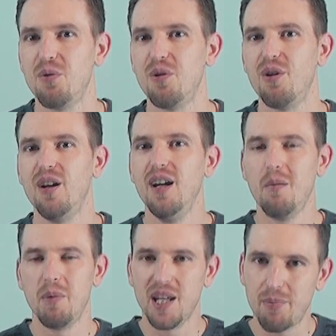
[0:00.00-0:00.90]
or
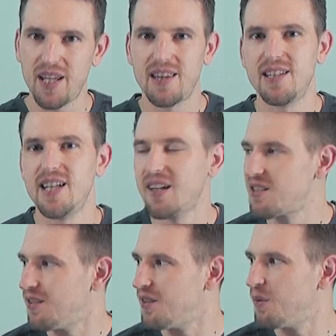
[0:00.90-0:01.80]
manipulate the
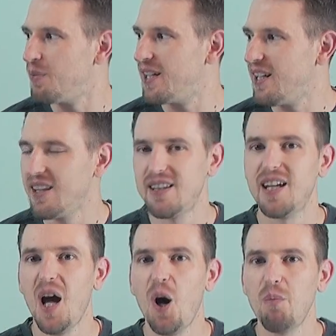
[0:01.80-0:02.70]
decks a little bit
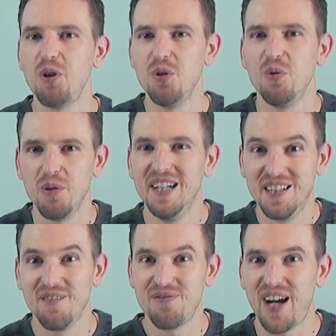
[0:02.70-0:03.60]
to help you
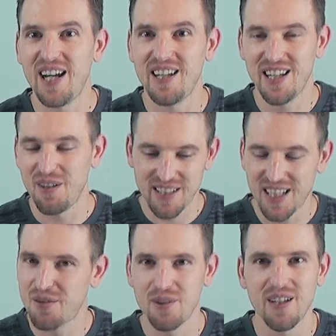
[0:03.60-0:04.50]
find,
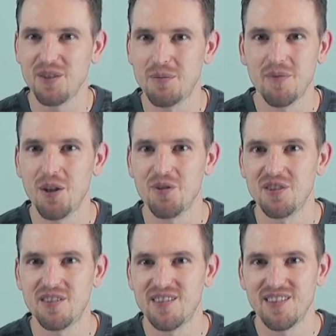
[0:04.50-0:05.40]
dig through
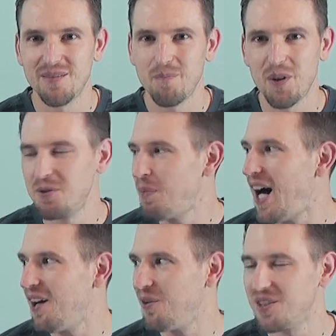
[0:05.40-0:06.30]
those
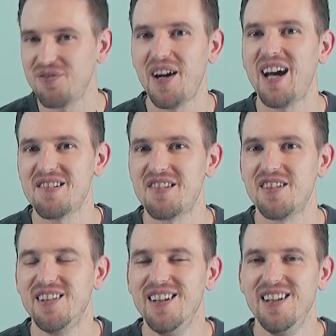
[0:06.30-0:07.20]
piles
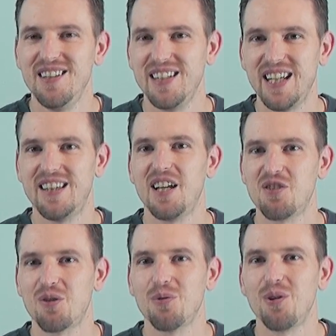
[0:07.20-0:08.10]
faster to get that
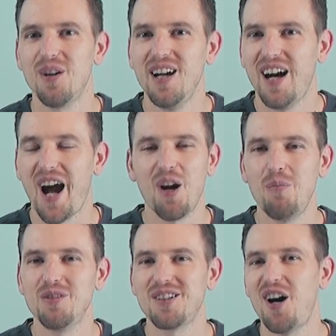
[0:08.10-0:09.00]
scroll. I
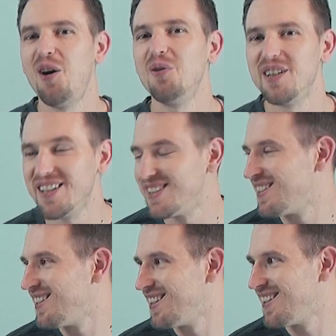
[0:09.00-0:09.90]
almost
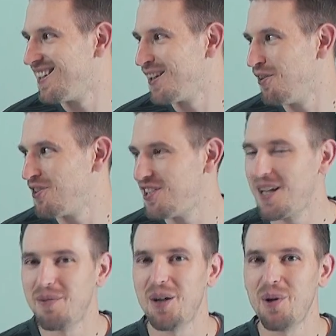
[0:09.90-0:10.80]
always
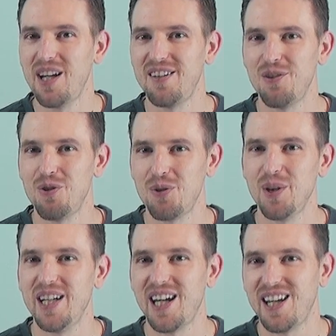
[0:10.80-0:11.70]
negotiate my way to
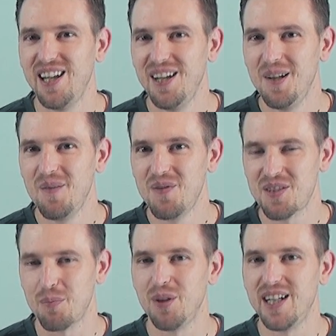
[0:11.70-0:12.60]
trade
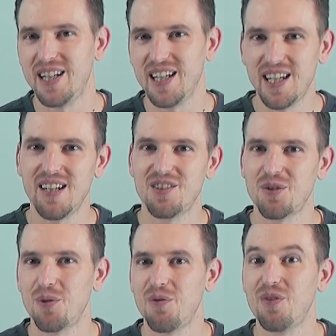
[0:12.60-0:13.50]
Sabrina to get a
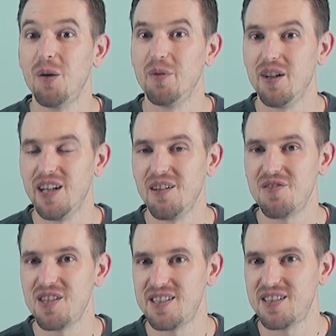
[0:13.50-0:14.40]
scroll from her if
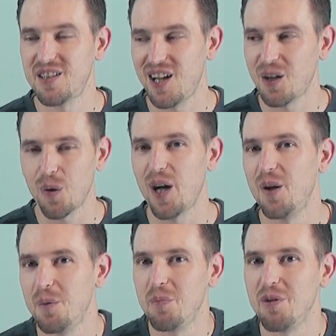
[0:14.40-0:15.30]
she's
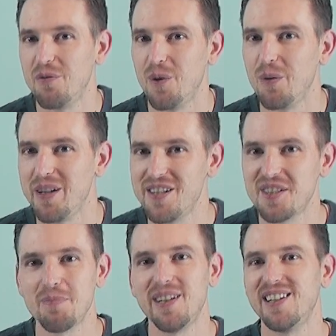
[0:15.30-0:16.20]
acquired one before me,
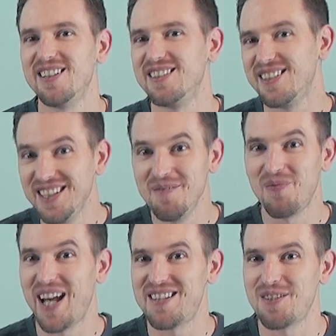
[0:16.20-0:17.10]
just because
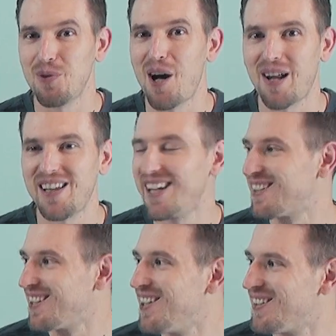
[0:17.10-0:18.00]
that's the route I like
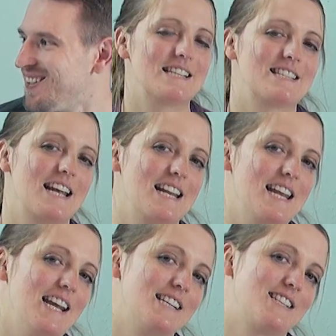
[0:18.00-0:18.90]
to go. I'm saying
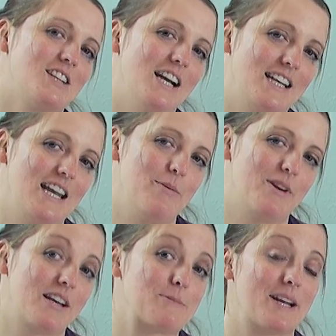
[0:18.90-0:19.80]
he gets lucky
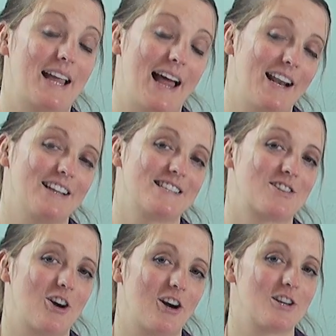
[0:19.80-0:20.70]
because my Catalyst
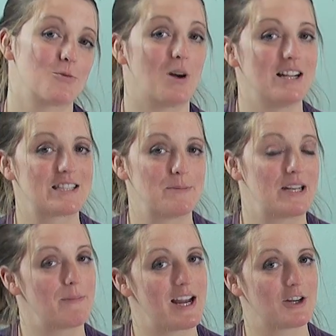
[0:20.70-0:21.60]
cards wants me
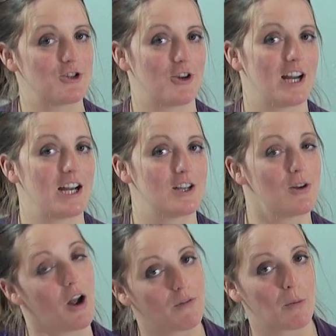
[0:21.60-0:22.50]
to make a trade
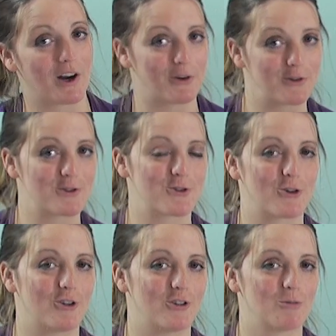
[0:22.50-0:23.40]
of a Brinehorn
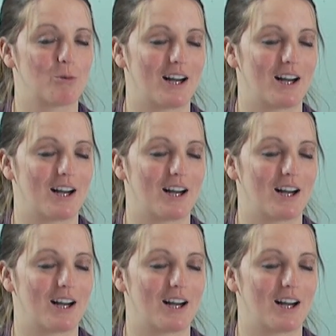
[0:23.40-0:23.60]
scroll.